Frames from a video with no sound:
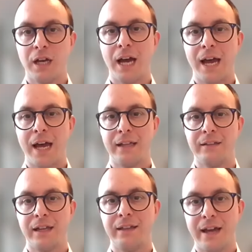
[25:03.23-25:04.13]

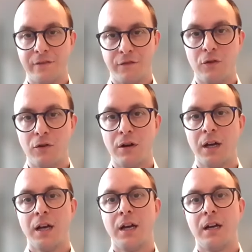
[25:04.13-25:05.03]
and therefore
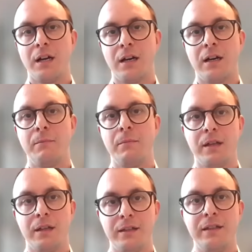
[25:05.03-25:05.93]

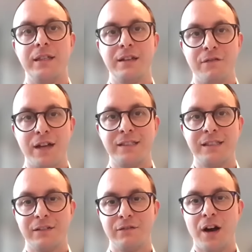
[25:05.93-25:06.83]
the
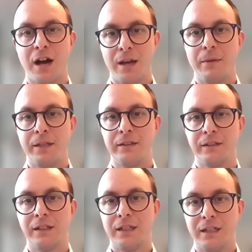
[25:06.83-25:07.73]
investing
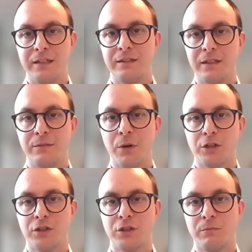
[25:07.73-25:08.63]
environment is
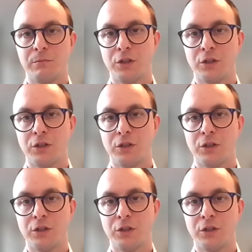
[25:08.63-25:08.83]
much